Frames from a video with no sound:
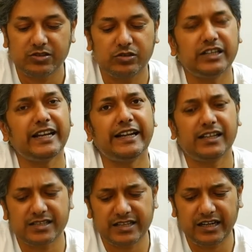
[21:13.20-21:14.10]
So the
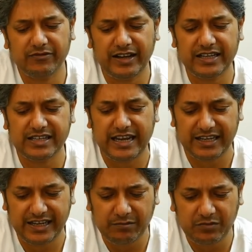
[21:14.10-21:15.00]
title signifies
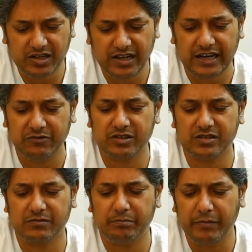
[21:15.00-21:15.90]
attempt and
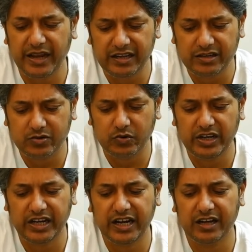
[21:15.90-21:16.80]
was meant to
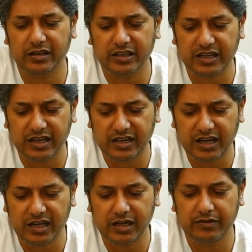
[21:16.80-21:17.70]
indicate the
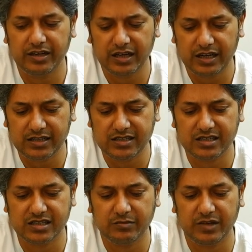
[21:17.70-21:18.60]
tentative and
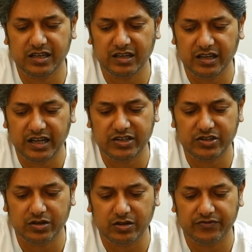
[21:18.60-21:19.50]
unsystematic
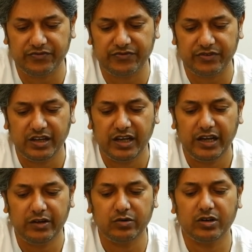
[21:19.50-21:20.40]
nature of,
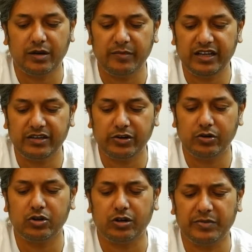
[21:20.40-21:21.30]

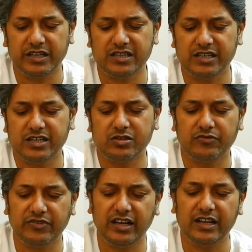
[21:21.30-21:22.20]
commentary on topics such as
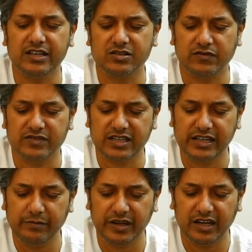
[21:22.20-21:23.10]
of illness, of
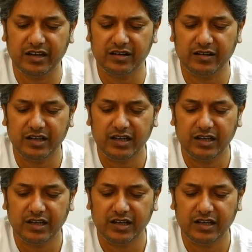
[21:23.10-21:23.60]
sleeping.